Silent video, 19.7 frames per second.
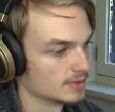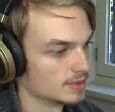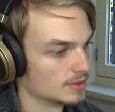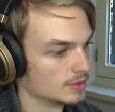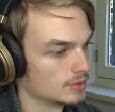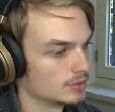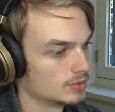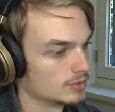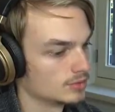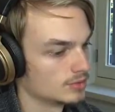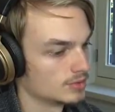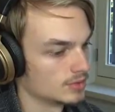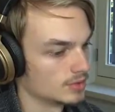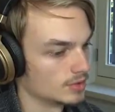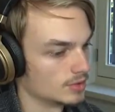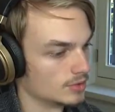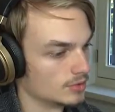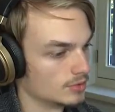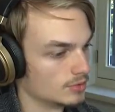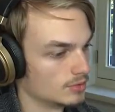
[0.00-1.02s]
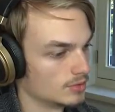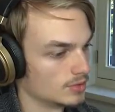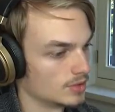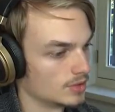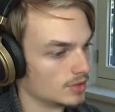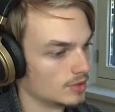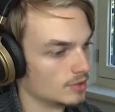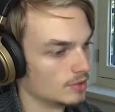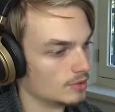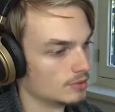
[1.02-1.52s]
Oh, oh,
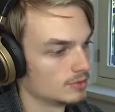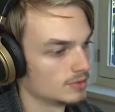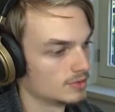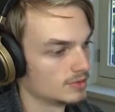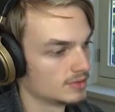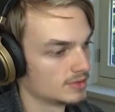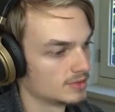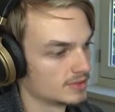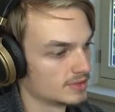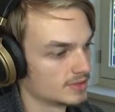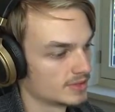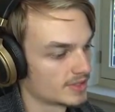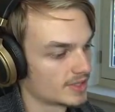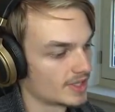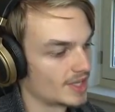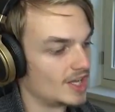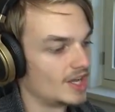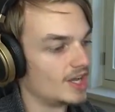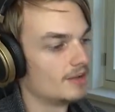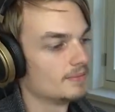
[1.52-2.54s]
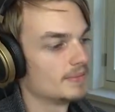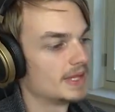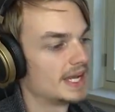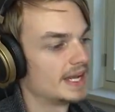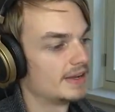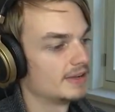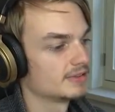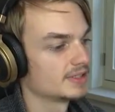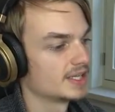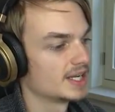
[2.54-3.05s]
oh. Calm
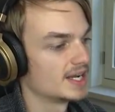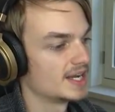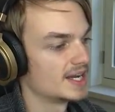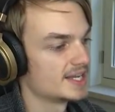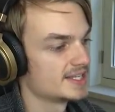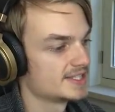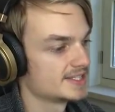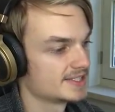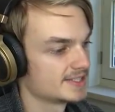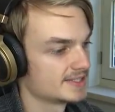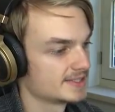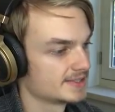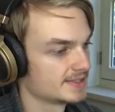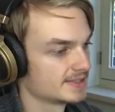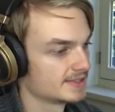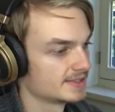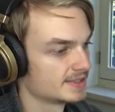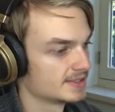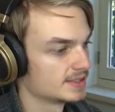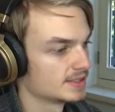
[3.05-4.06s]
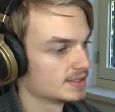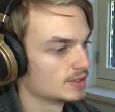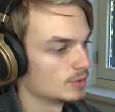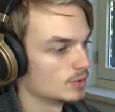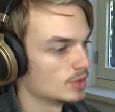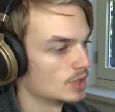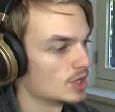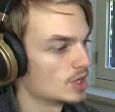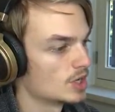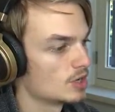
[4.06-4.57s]
down, guys.
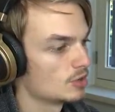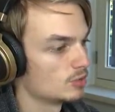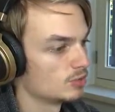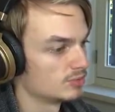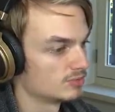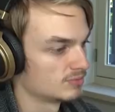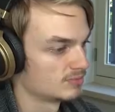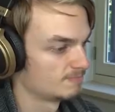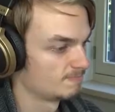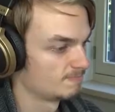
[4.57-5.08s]
Whoa!